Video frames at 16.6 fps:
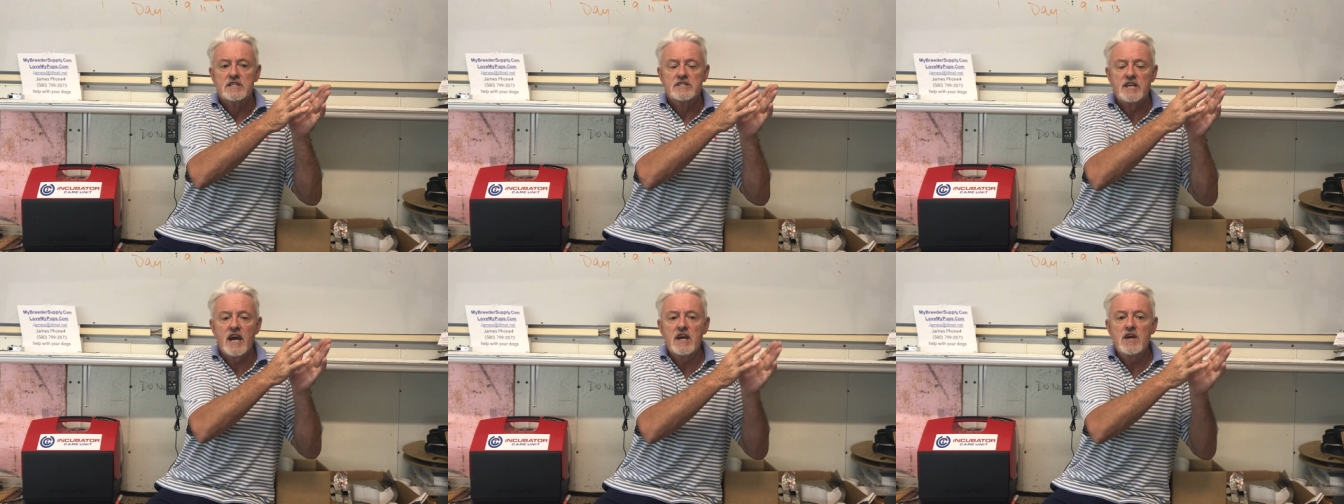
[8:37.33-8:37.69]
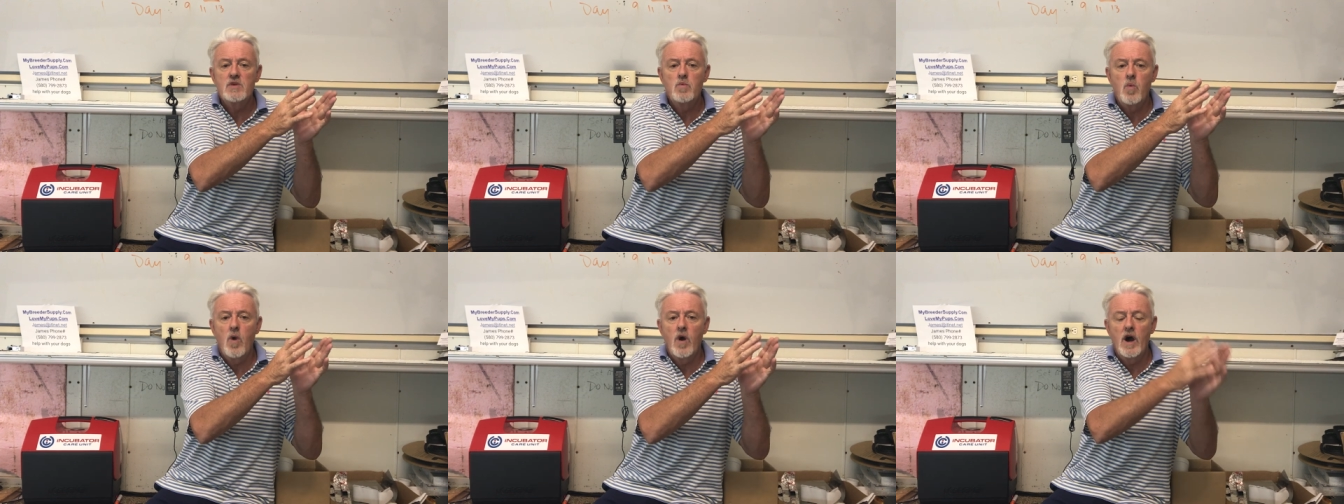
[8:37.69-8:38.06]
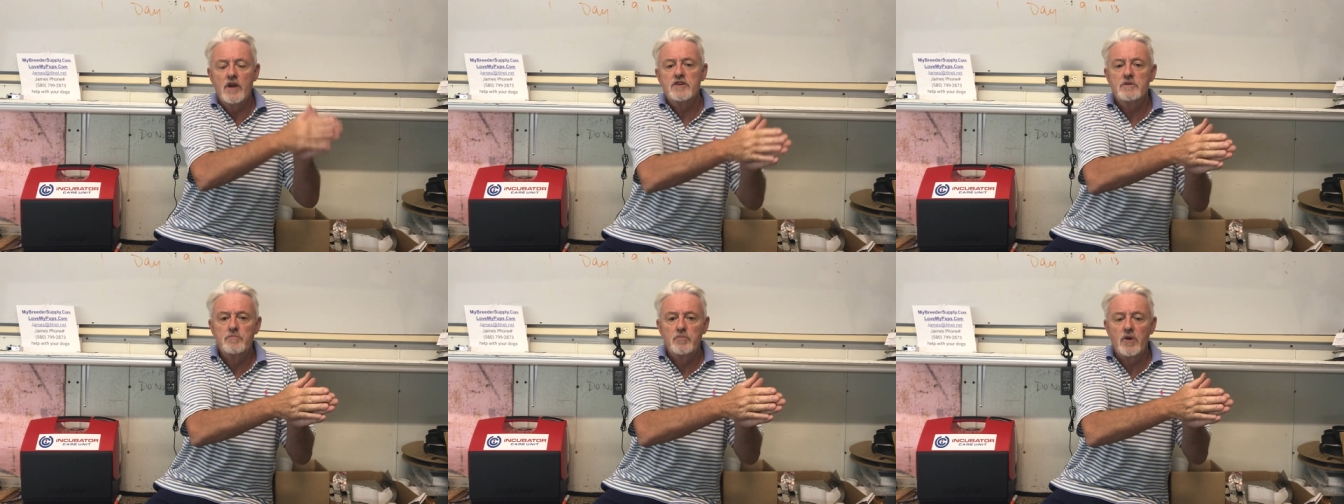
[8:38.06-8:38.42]
day
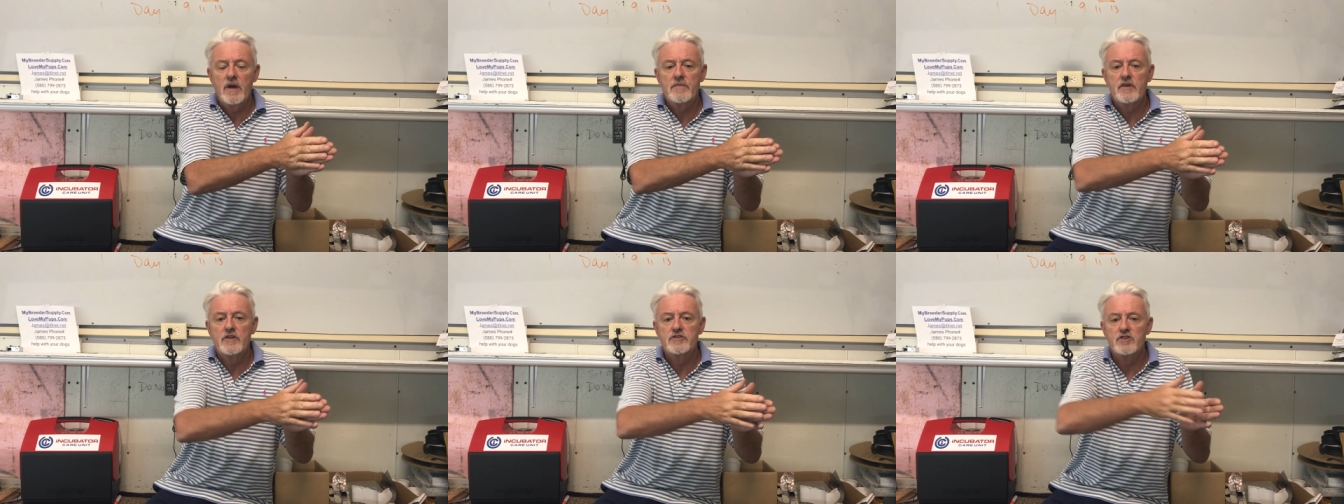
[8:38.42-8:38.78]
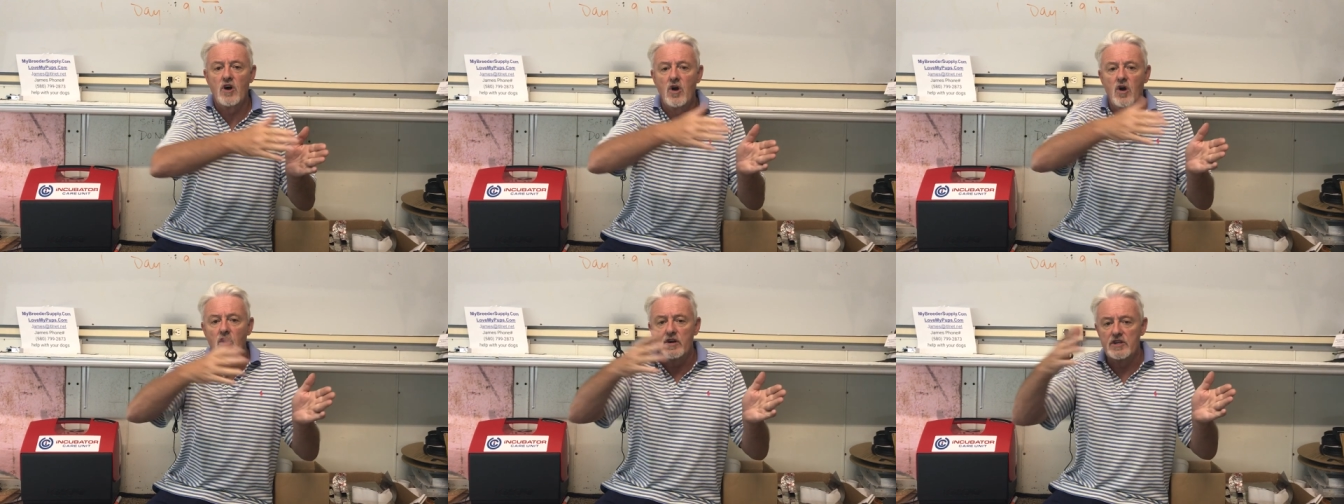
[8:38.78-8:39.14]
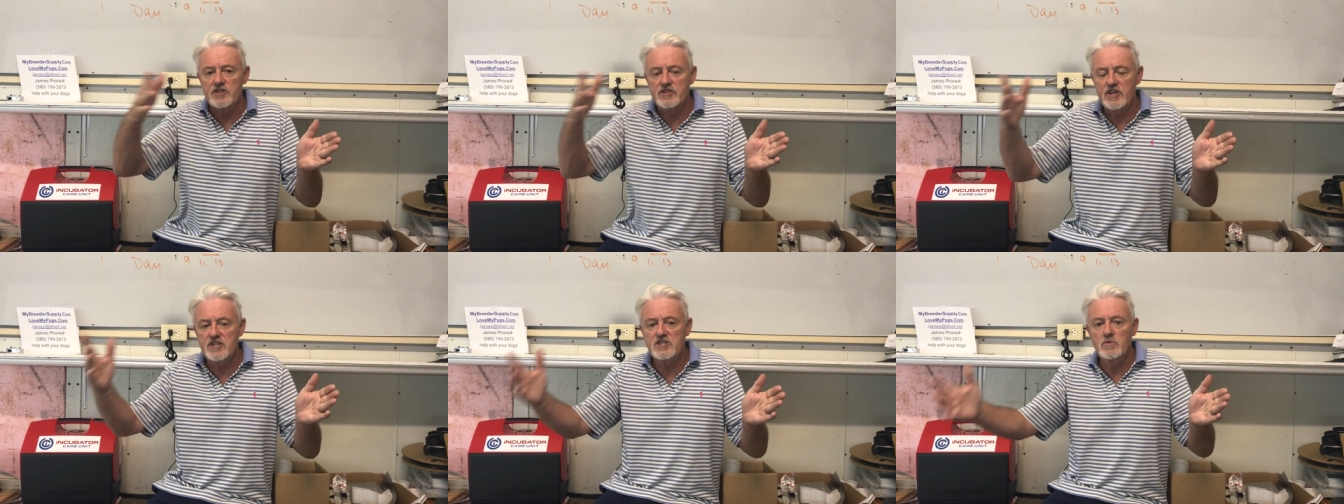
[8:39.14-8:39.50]
one you bred the dog, and
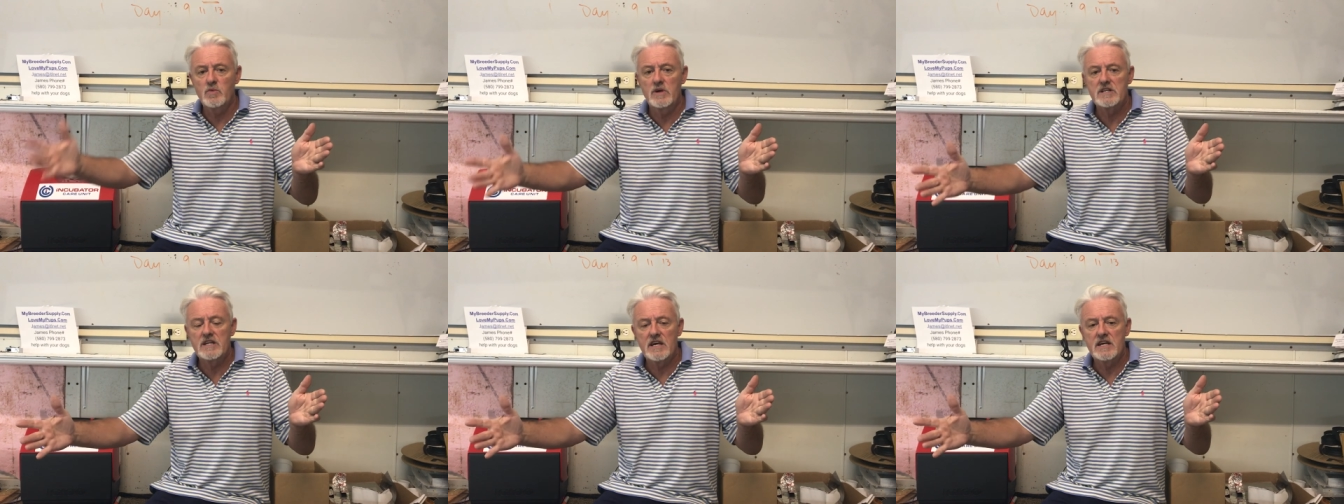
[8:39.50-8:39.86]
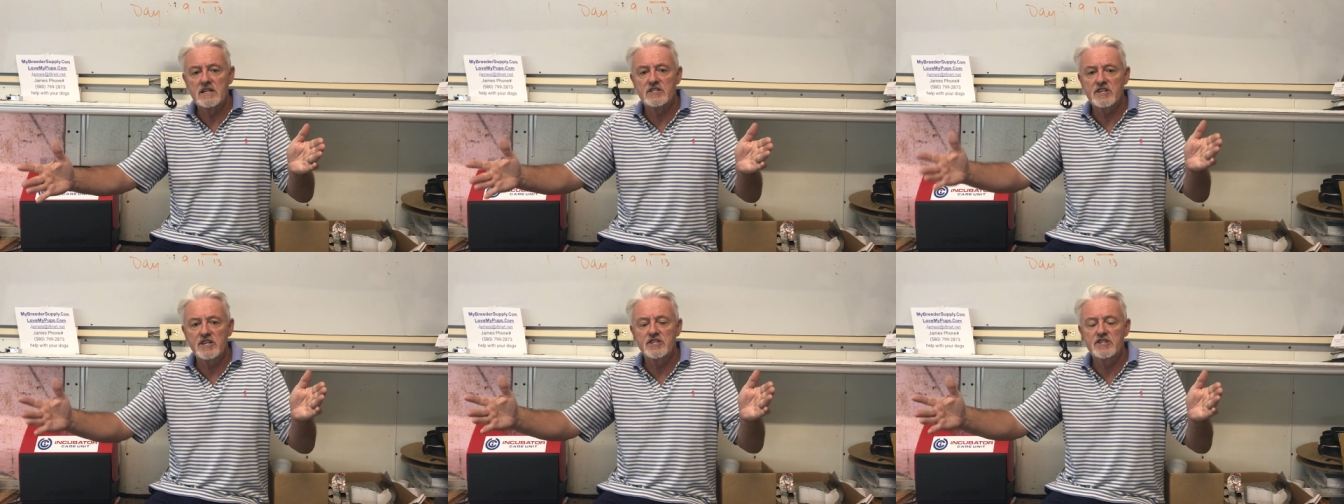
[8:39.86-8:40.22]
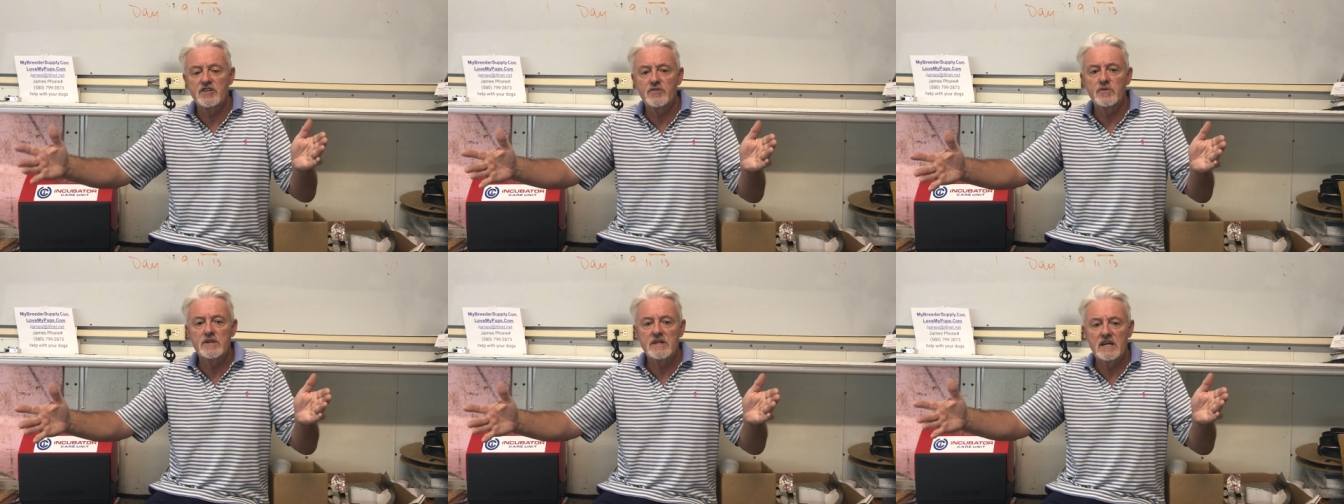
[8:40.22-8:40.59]
sixty-one days,
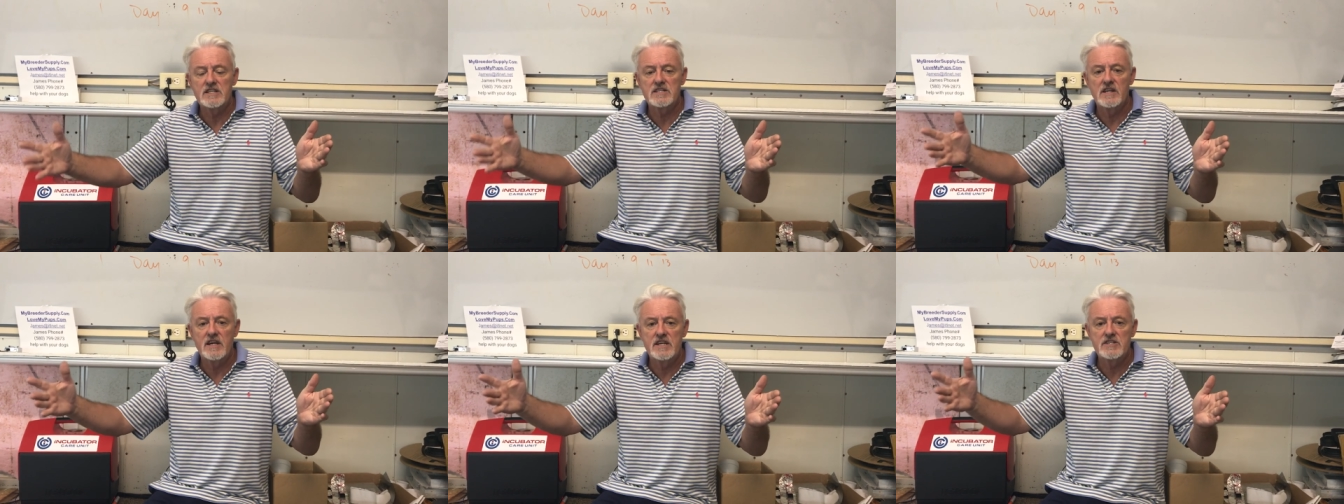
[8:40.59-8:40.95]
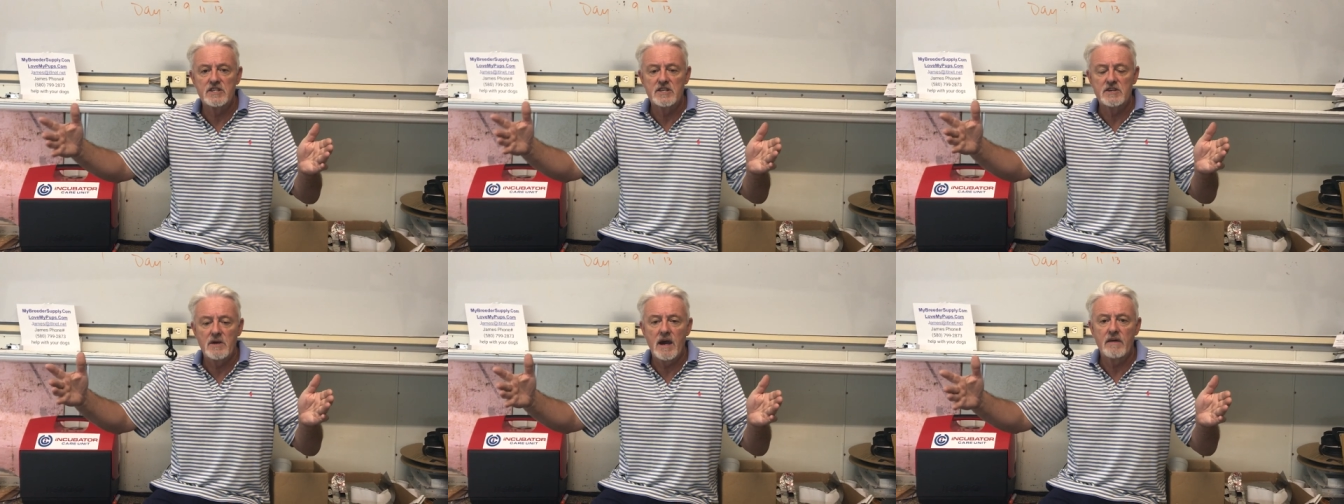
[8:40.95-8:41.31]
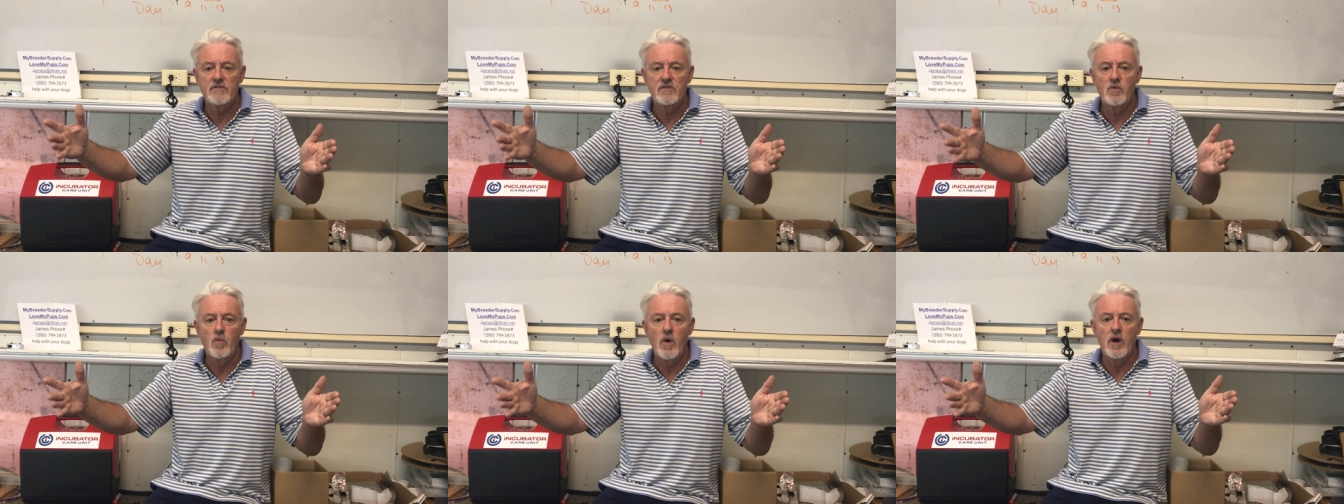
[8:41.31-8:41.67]
sixty-three days later that you
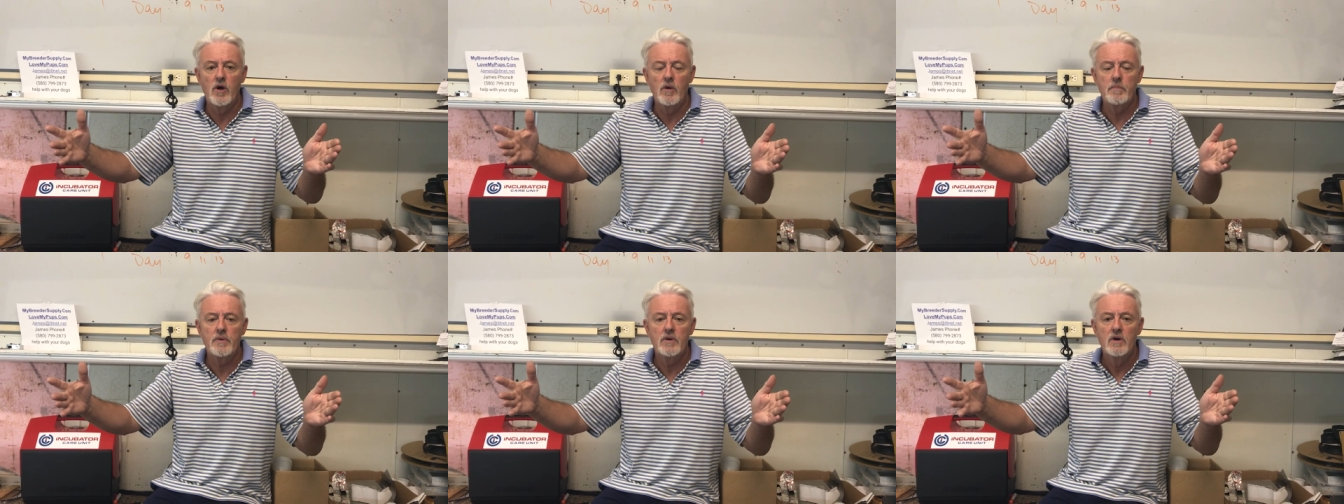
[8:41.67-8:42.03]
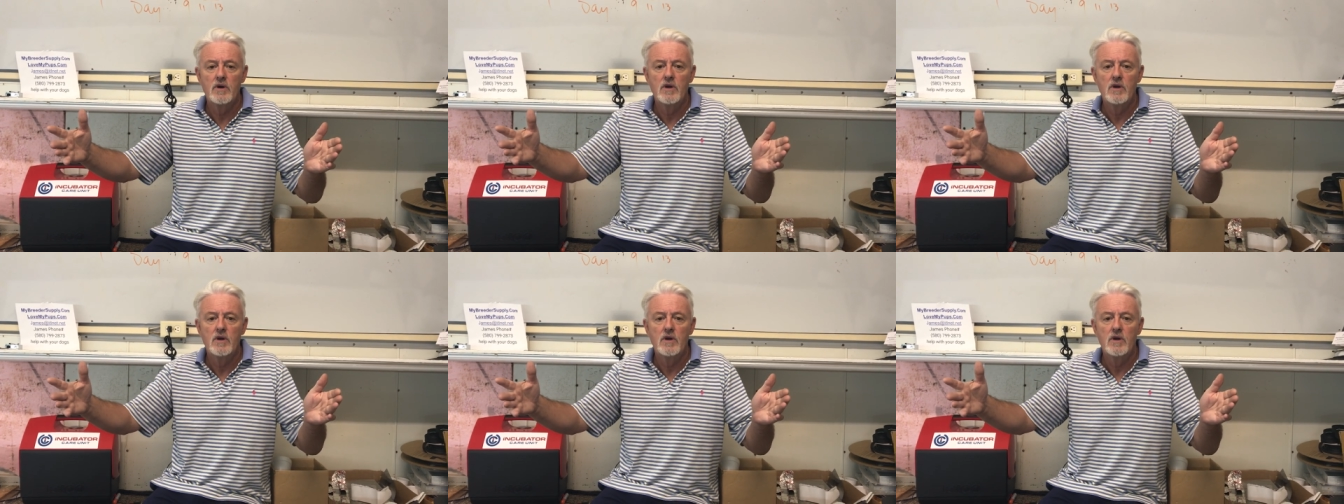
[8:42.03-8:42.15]
have the whelp,